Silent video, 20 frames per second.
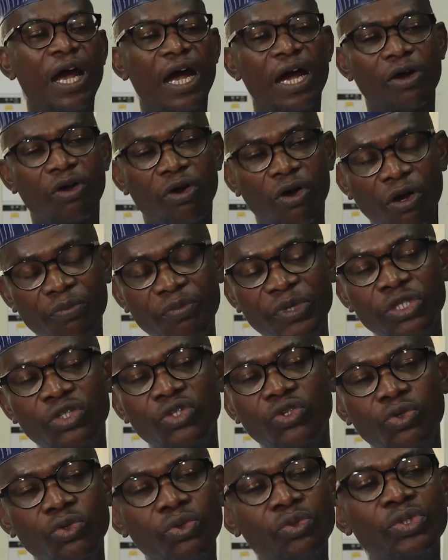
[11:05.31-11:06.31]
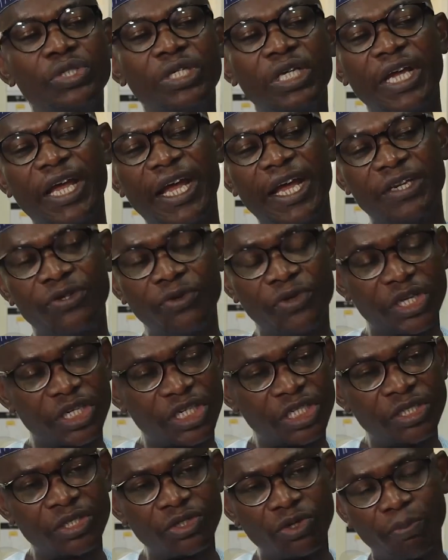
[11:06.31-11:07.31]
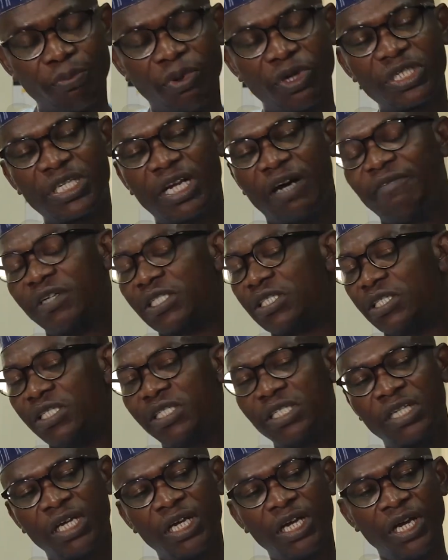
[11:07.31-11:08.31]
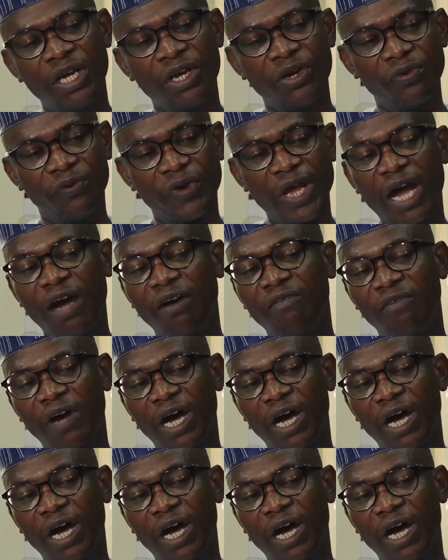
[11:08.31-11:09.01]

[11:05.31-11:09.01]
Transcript: And coming to education support services, we have